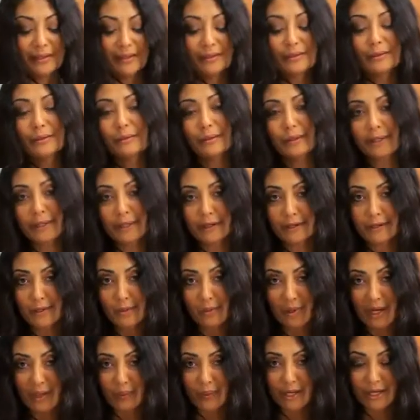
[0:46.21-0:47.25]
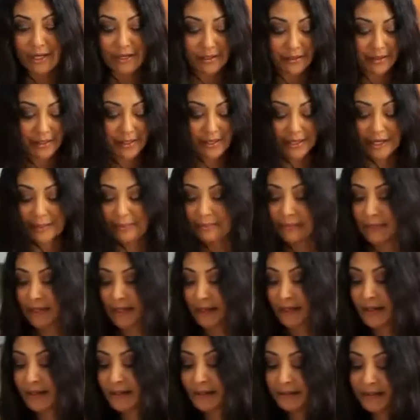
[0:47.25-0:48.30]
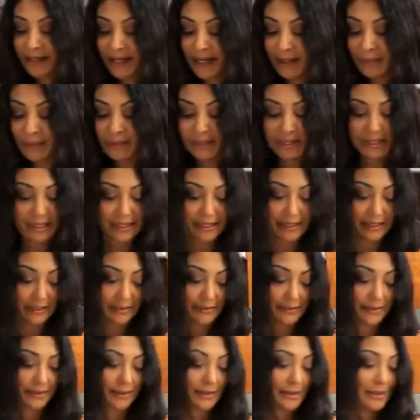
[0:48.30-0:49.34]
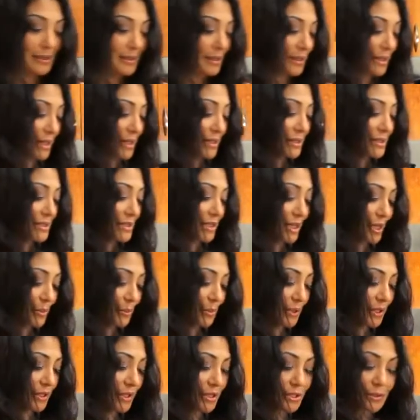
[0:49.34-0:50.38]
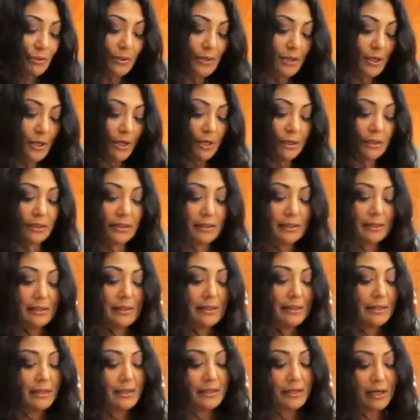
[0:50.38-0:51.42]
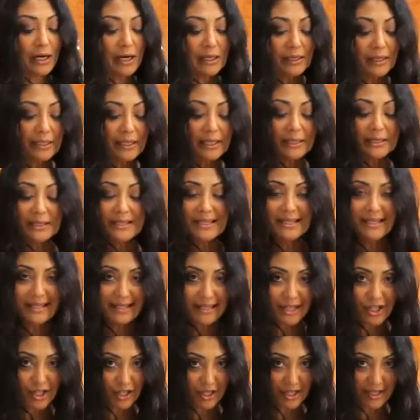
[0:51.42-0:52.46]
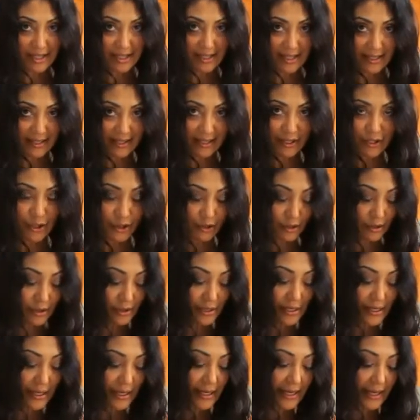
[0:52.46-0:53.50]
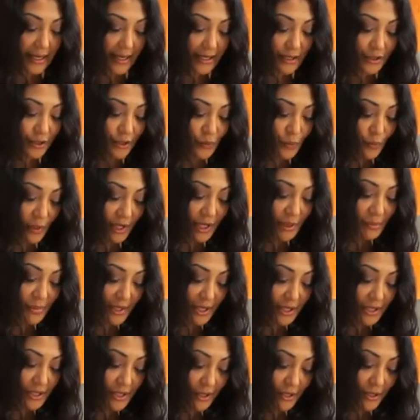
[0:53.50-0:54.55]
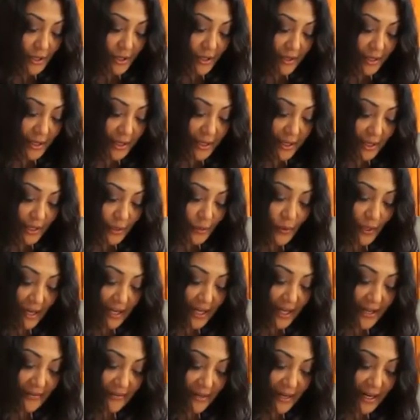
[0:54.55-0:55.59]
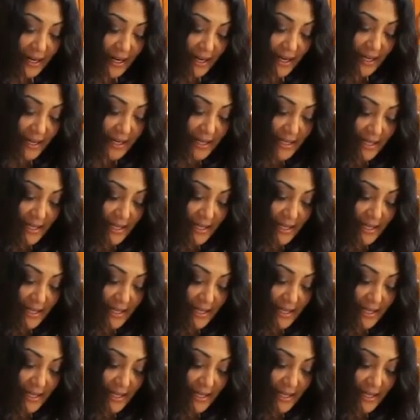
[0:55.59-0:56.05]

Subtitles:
Who cares? Why waste your time? All right, that was done. Next, I'm going to do garlic. Garlic in this dish is essential, and you want to make sure that you have nice